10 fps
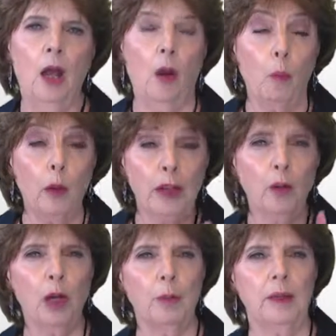And when you
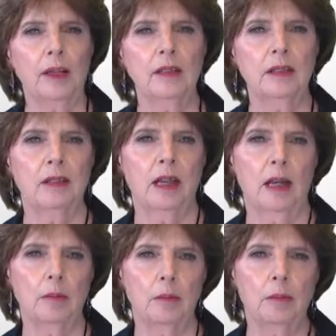open it
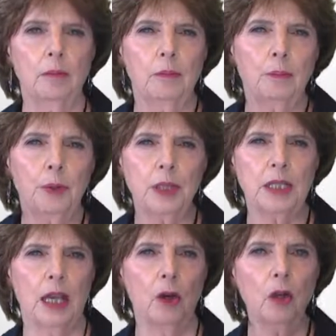and put
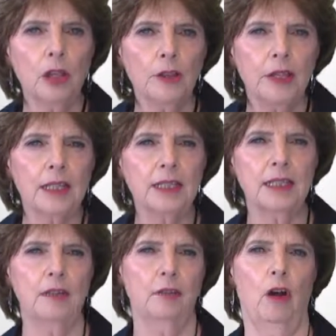down all the things
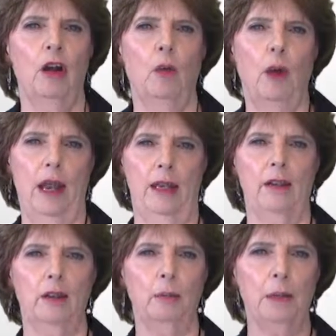that have gone away
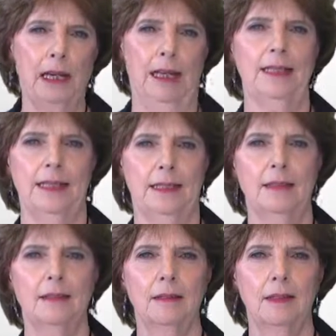in your big
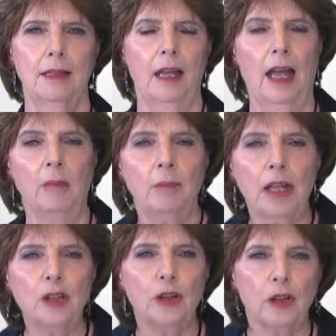list and
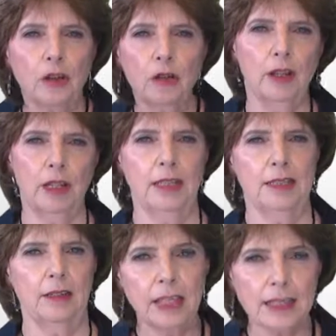measure the good things
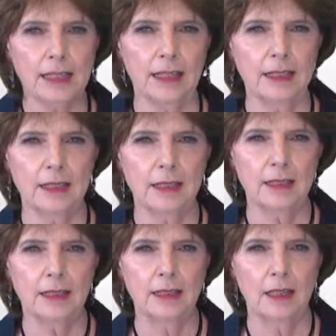on this list,
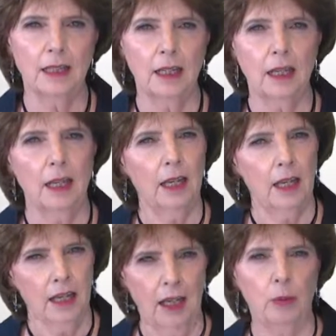
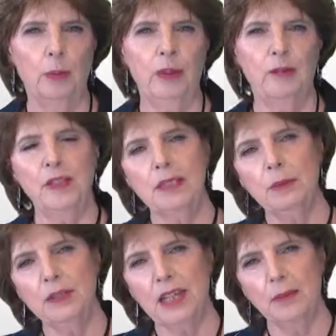it will be a
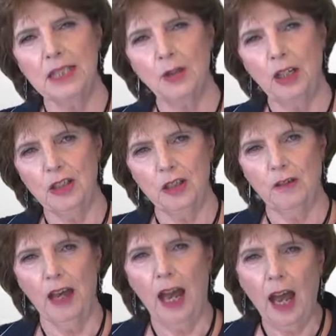visible demonstration
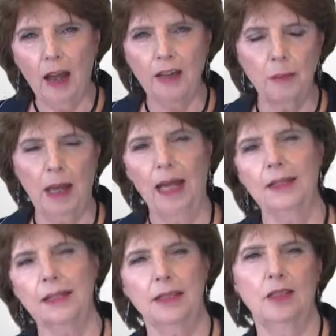of how the
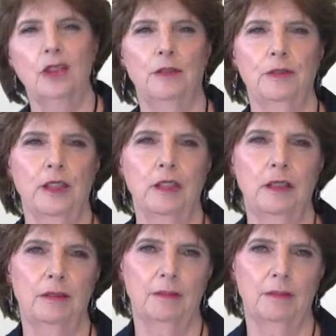balance has shifted.